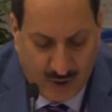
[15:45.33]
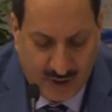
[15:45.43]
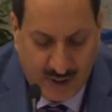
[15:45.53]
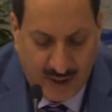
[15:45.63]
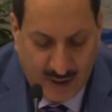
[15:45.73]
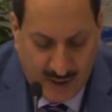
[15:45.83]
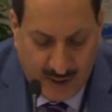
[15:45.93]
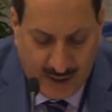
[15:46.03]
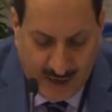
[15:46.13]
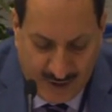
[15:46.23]
or
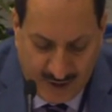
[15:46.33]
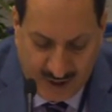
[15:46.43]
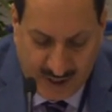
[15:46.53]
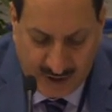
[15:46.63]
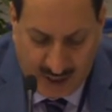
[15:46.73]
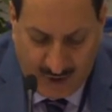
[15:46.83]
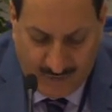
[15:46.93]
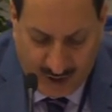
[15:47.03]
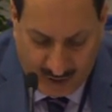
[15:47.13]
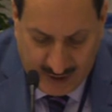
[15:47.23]
cultural introversion,
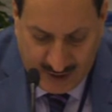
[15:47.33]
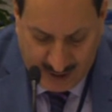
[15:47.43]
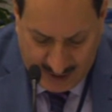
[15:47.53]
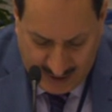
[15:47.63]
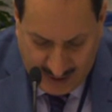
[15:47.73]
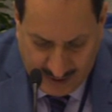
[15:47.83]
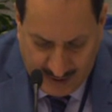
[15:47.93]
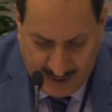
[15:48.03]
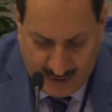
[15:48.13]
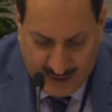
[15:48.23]
which is
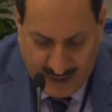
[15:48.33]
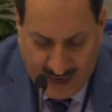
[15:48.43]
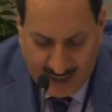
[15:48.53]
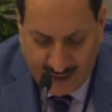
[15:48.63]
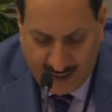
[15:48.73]
dangerous.